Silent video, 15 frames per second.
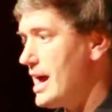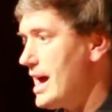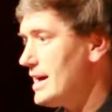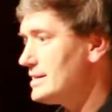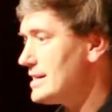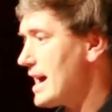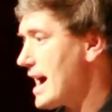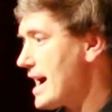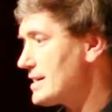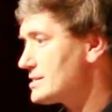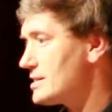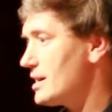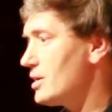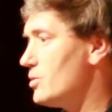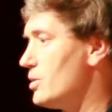and to ask
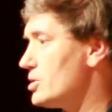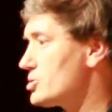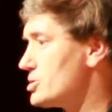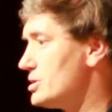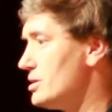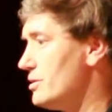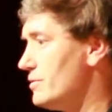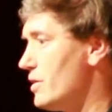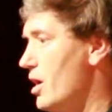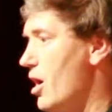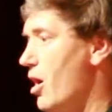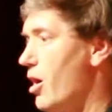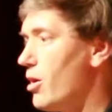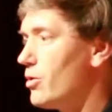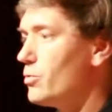that question of,
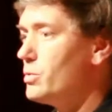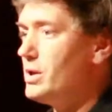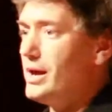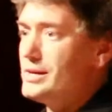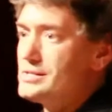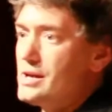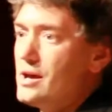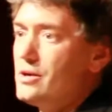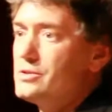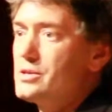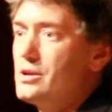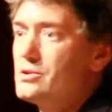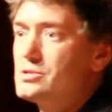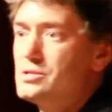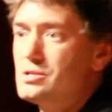are we as a
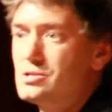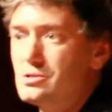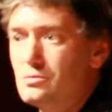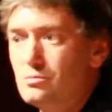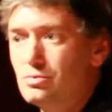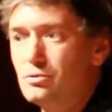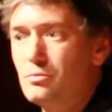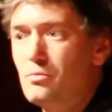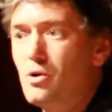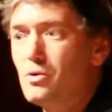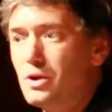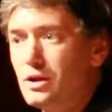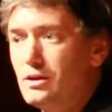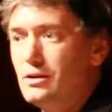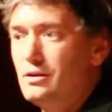healthcare system
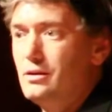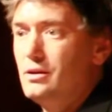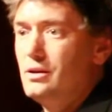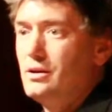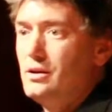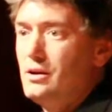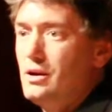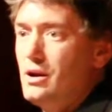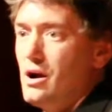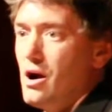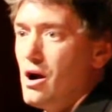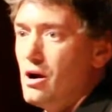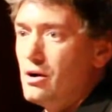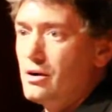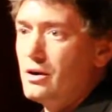promoting
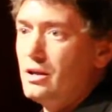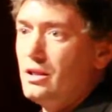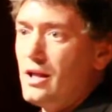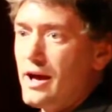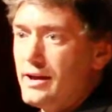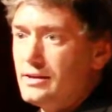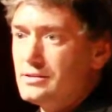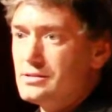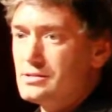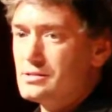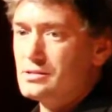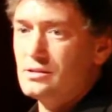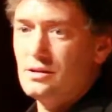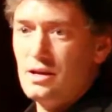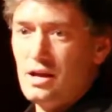our
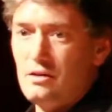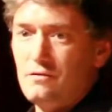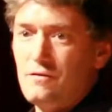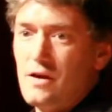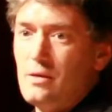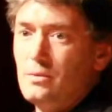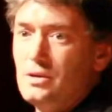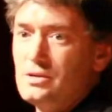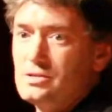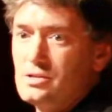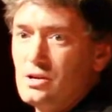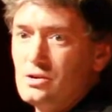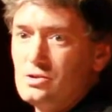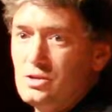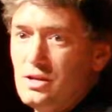clients and
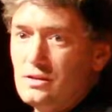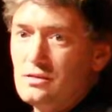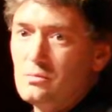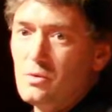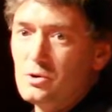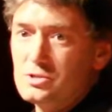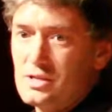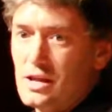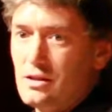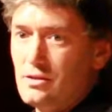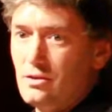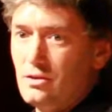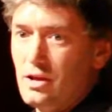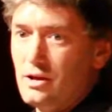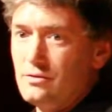families to get the most out of
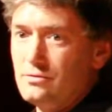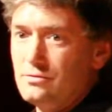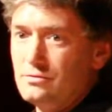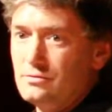their life